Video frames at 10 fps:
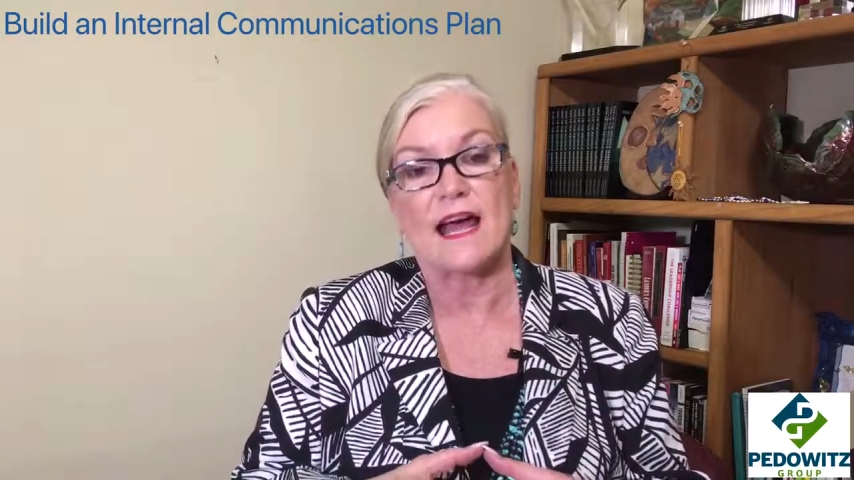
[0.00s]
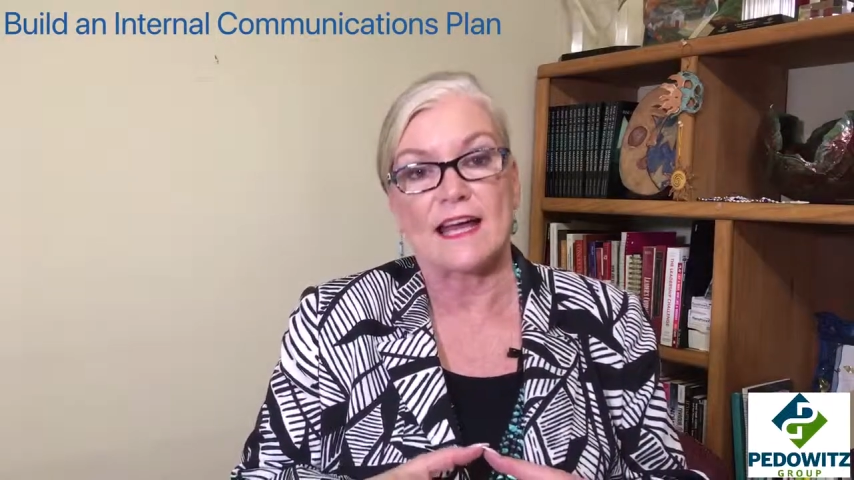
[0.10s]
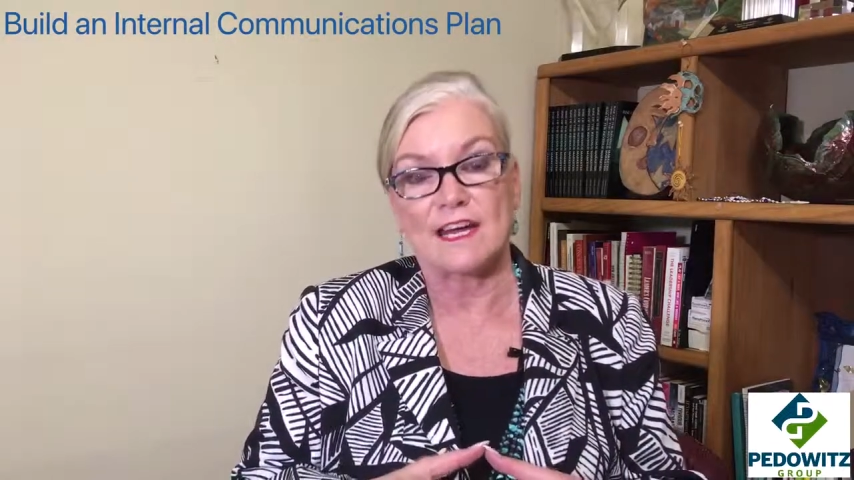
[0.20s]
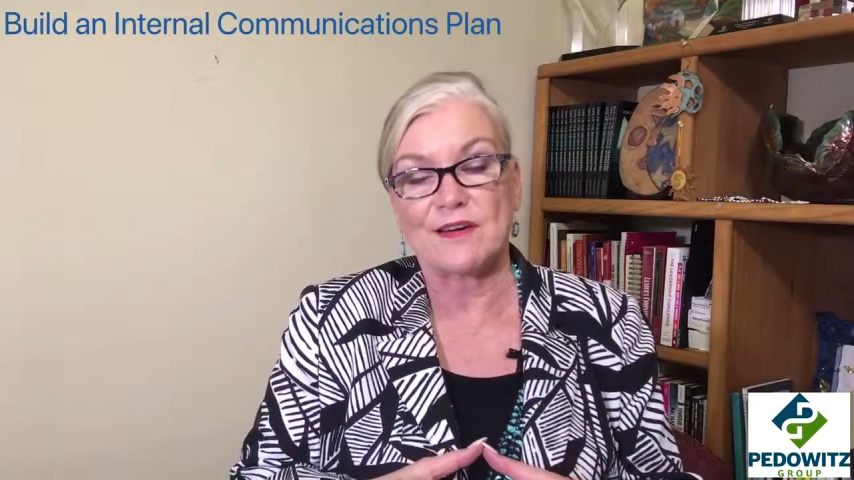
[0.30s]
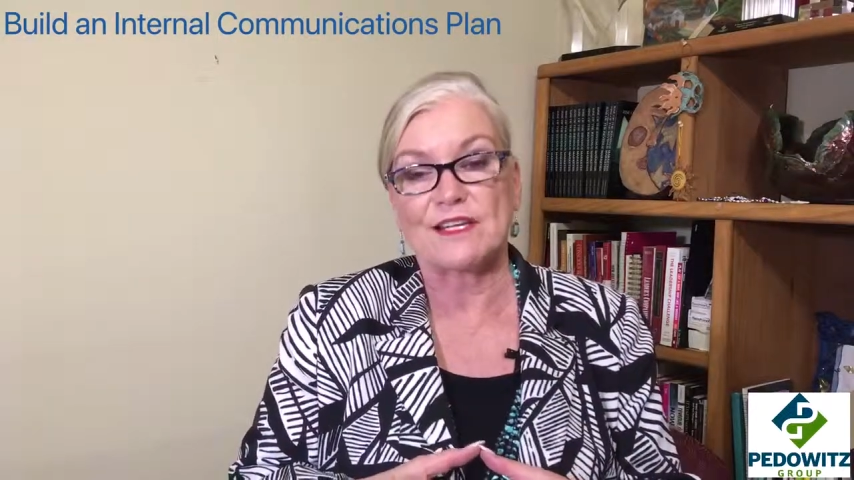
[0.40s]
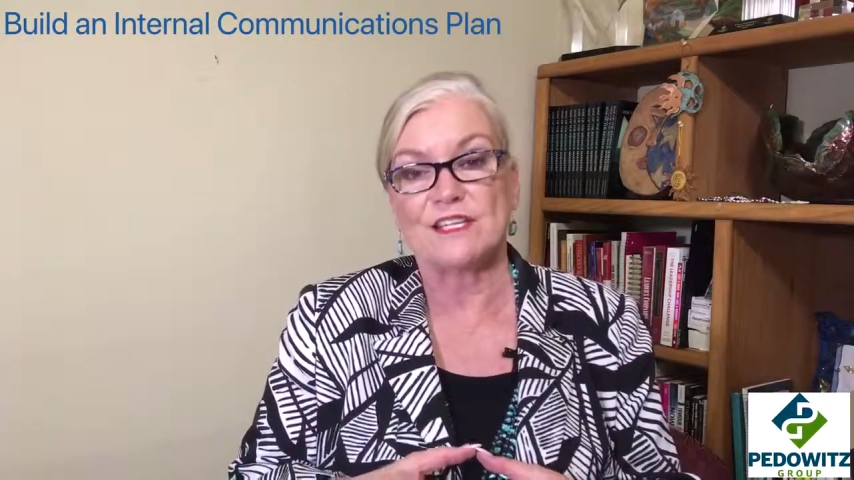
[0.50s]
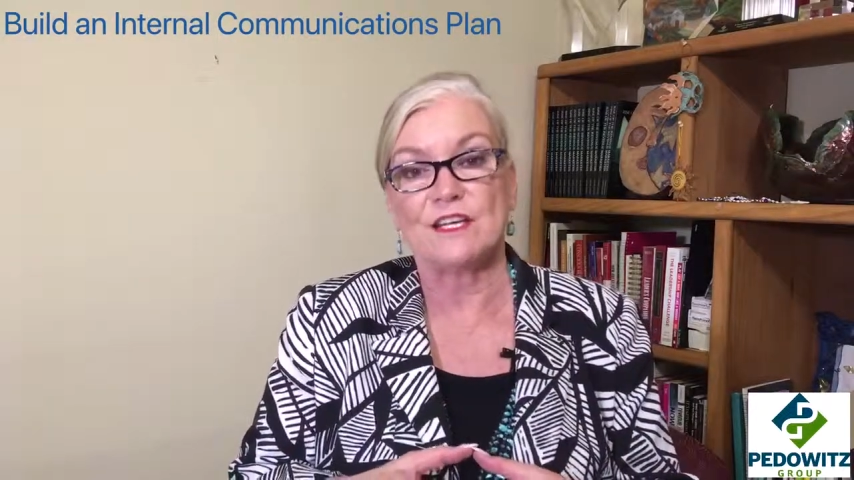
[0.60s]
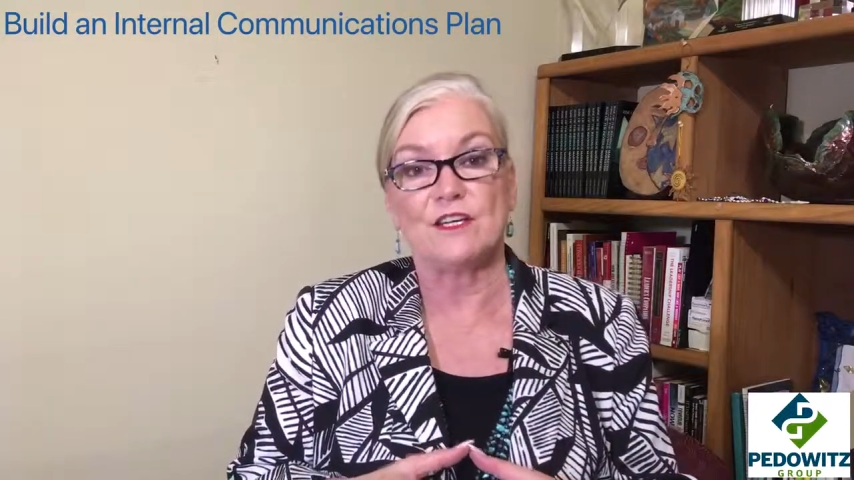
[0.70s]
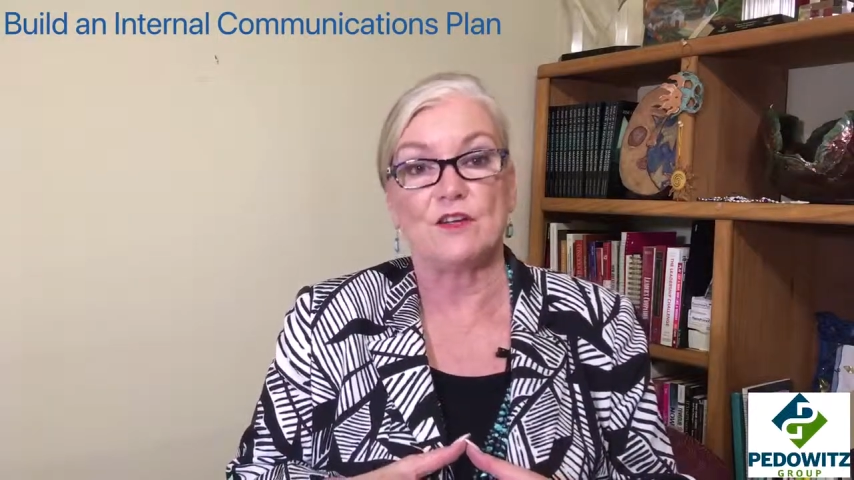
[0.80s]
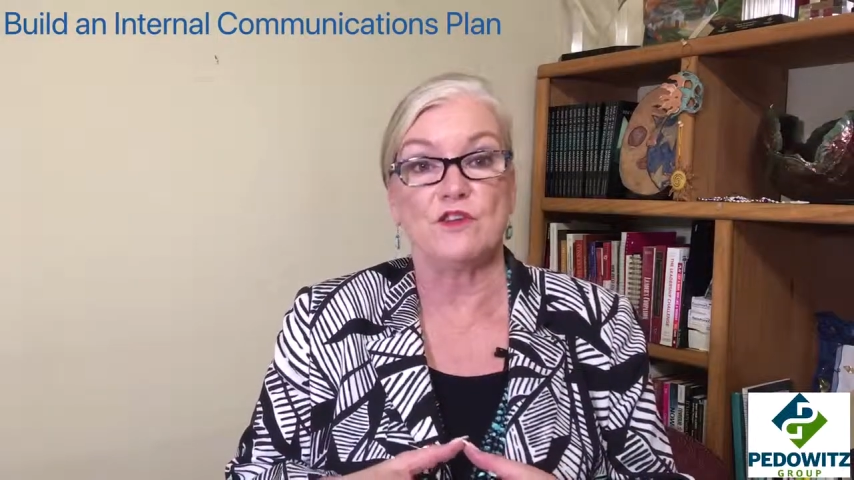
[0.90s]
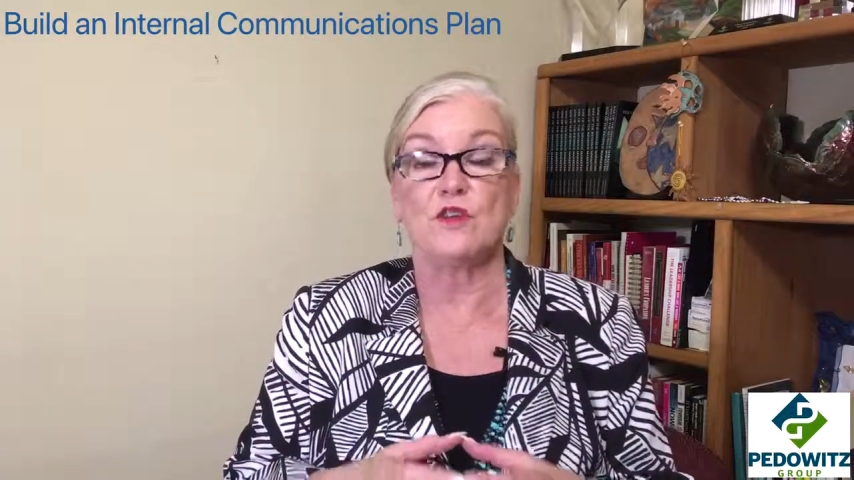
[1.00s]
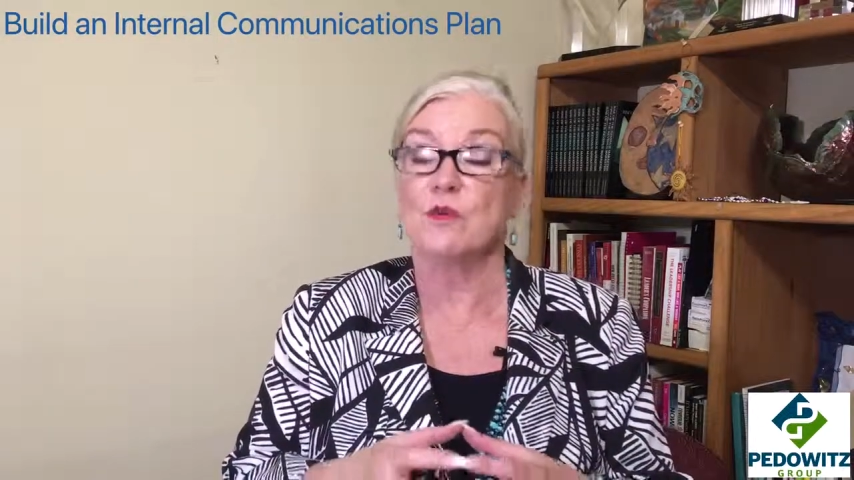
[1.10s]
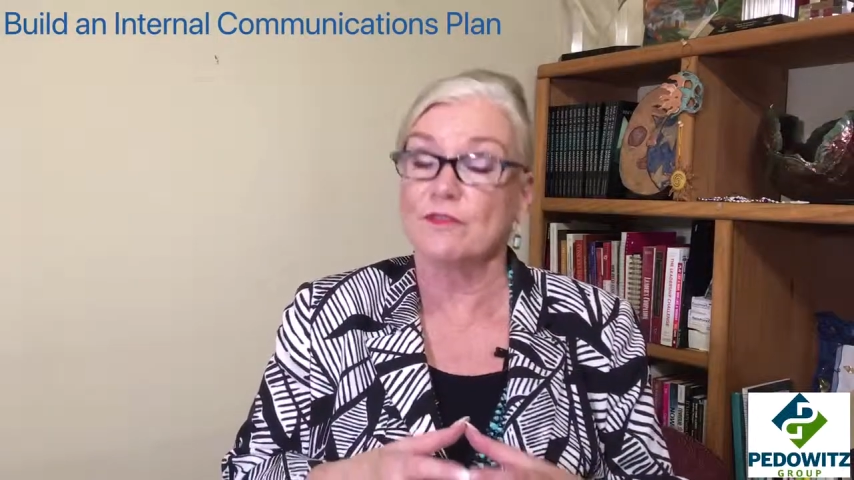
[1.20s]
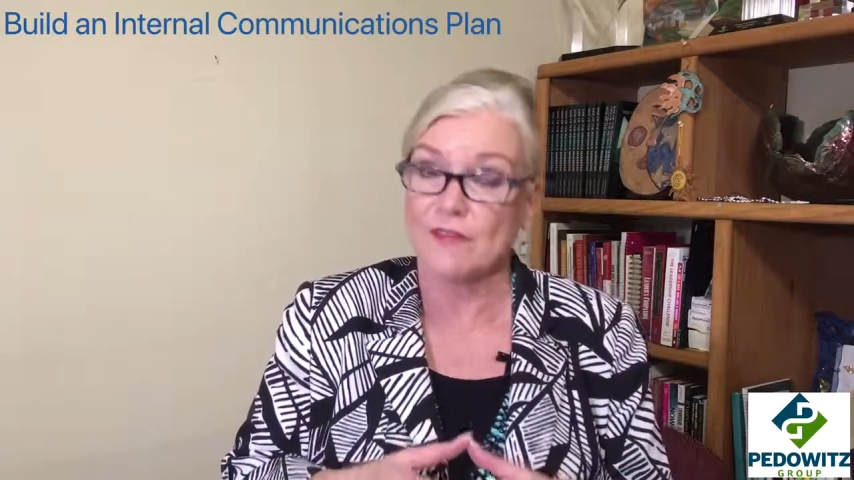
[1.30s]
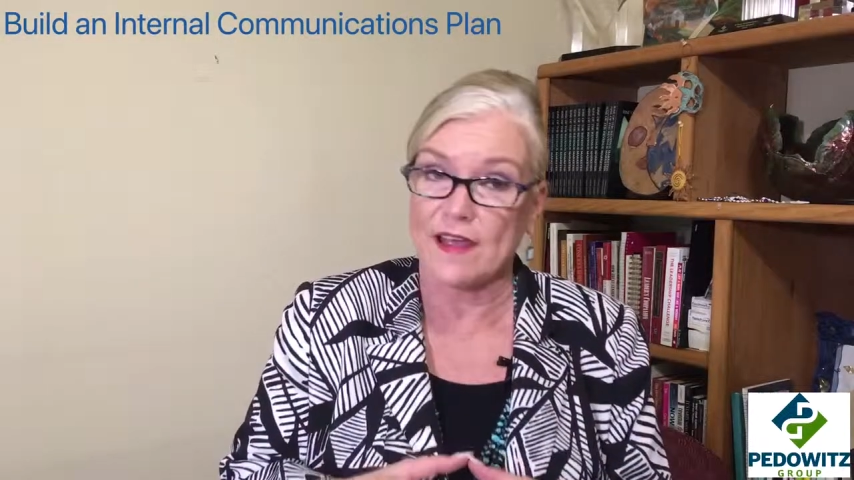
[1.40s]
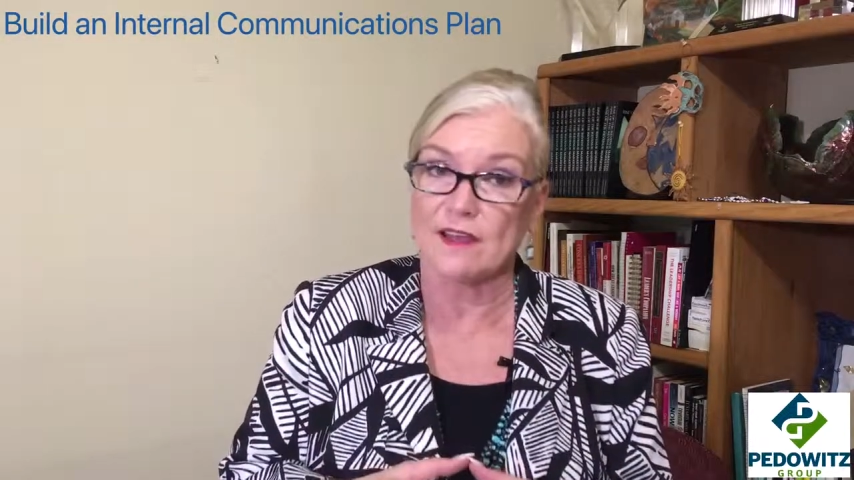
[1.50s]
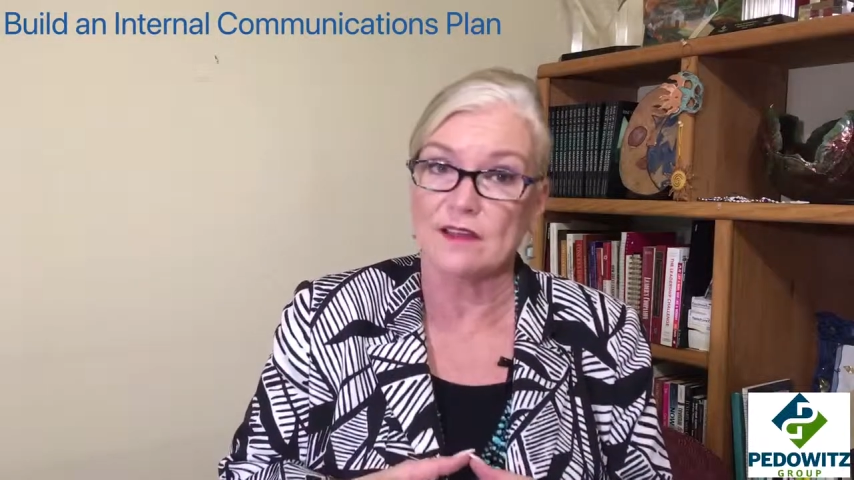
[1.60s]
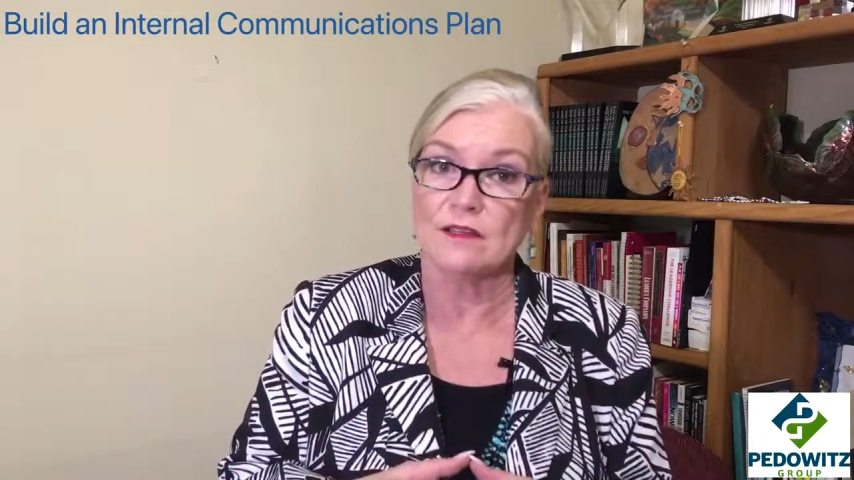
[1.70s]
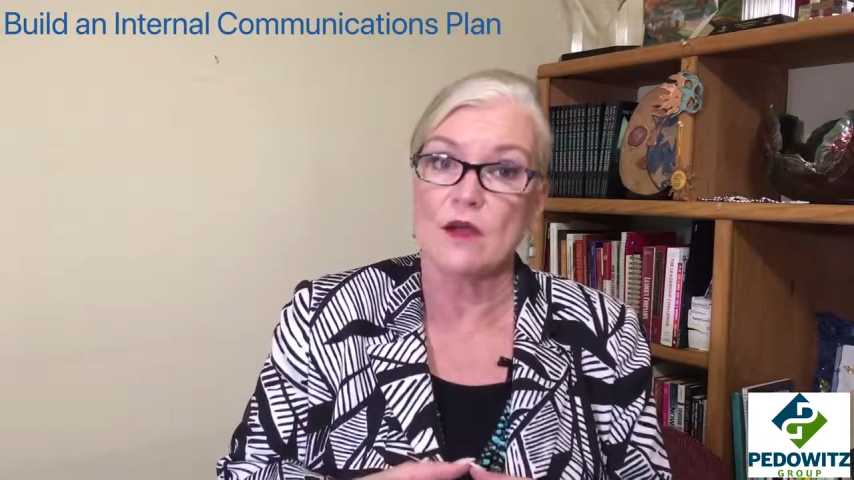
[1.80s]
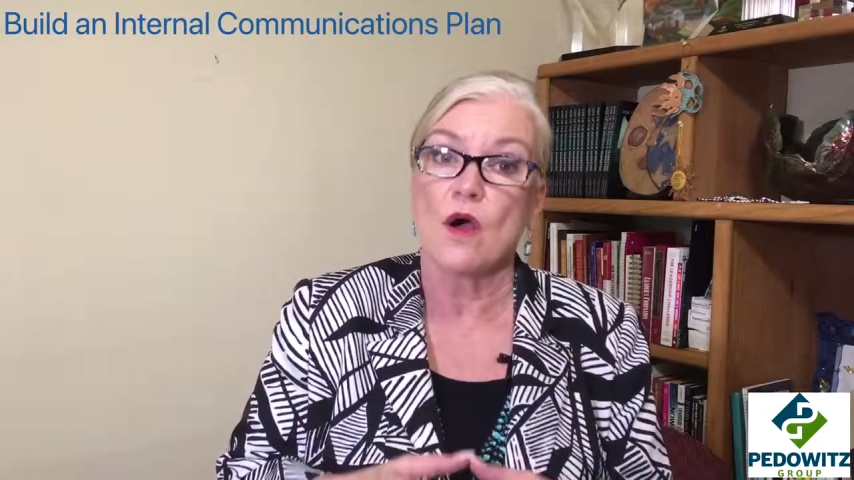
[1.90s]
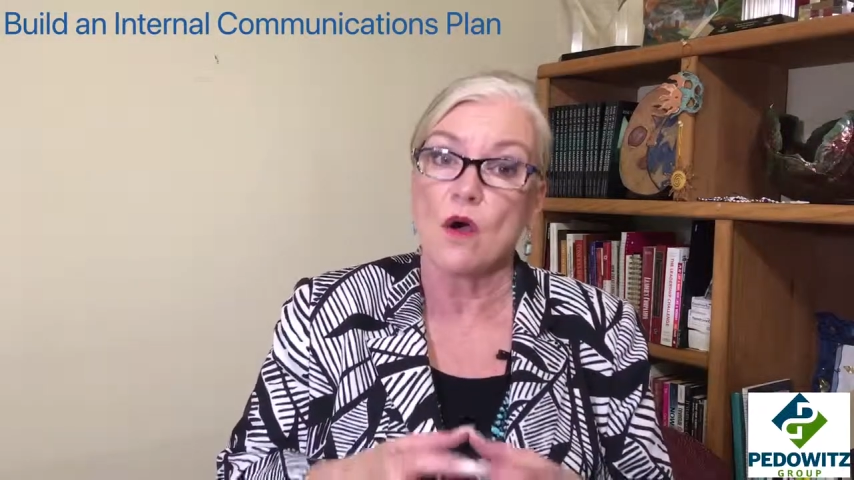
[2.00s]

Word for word: I guarantee you, you will fail,